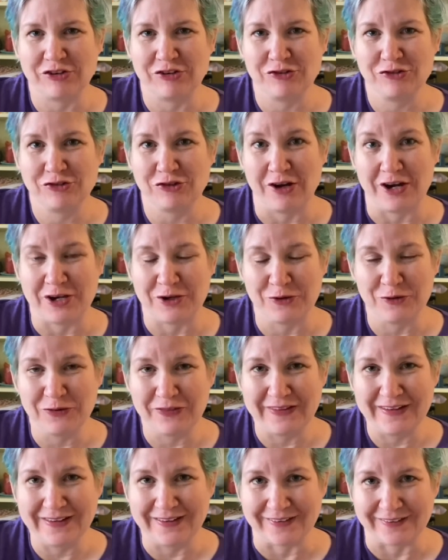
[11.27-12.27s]
and try new
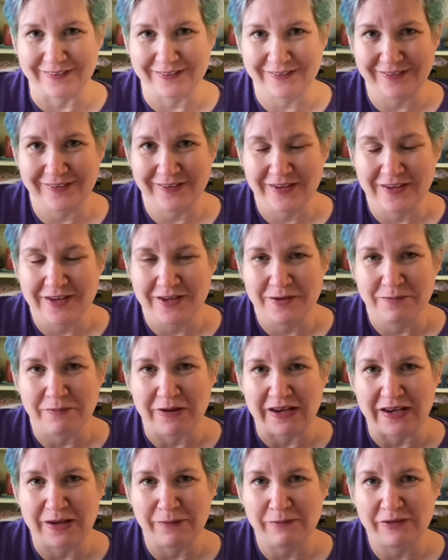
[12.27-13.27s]
things.
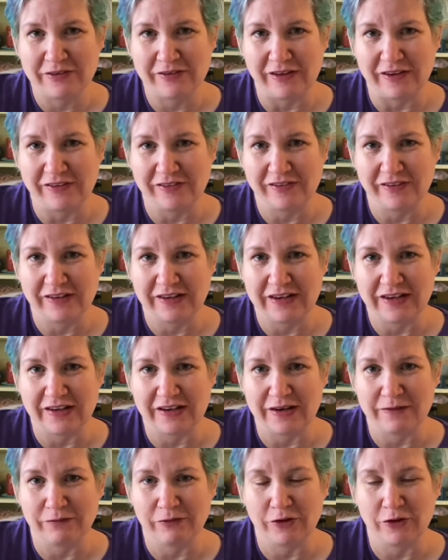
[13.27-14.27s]
My name is Leslie and
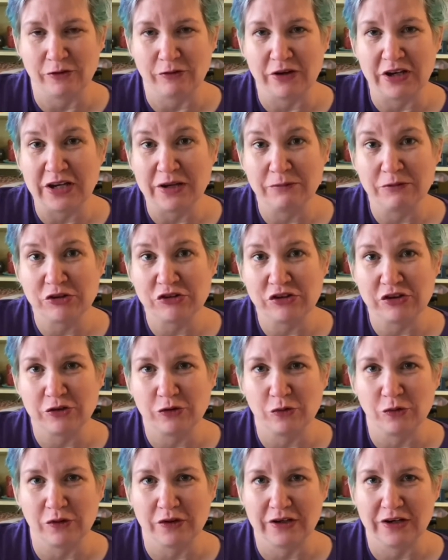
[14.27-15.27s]
I'm the Reading Machine
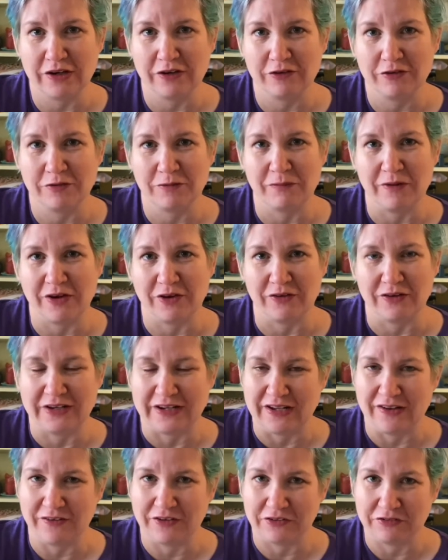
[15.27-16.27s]
Coordinator for Monterey
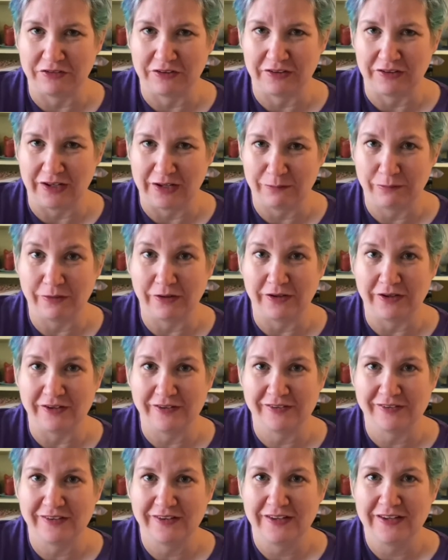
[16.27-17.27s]
County Free
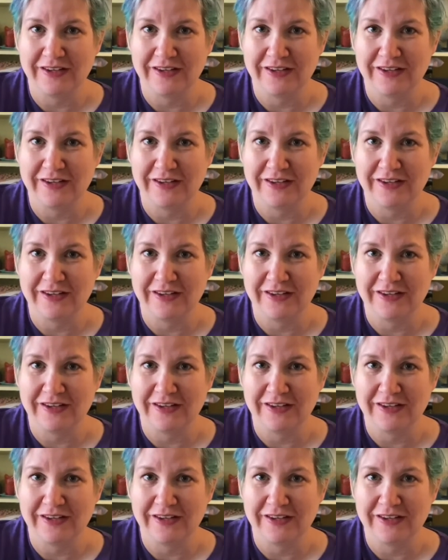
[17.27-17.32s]
Libraries.